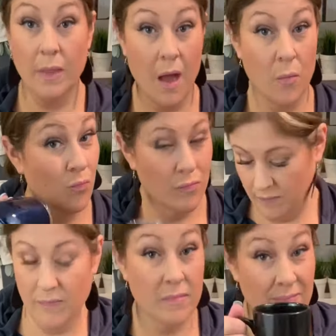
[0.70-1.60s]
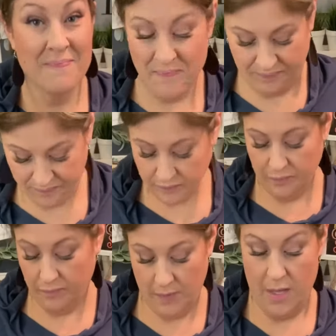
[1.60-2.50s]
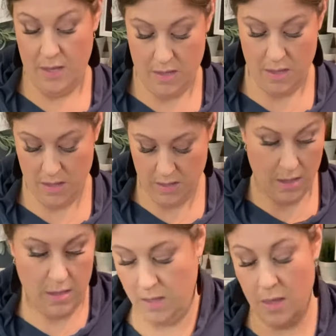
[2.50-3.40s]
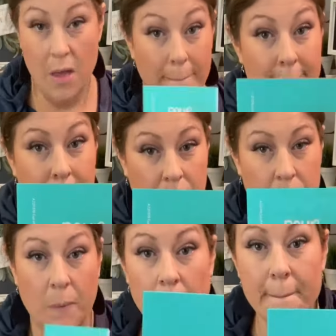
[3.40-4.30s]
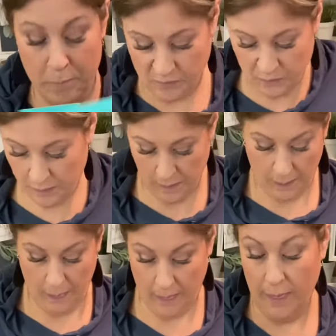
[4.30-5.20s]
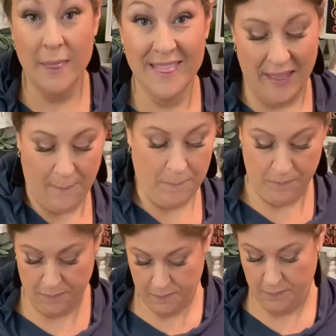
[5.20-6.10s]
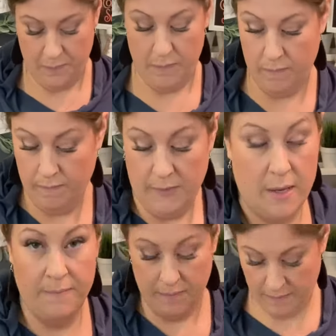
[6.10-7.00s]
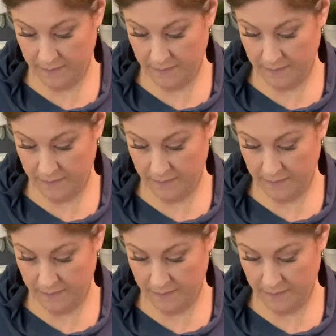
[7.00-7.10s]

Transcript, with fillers: Hello, it's Creative Sarah here. Just wanted to show you a really cool inking project. Now, I've taken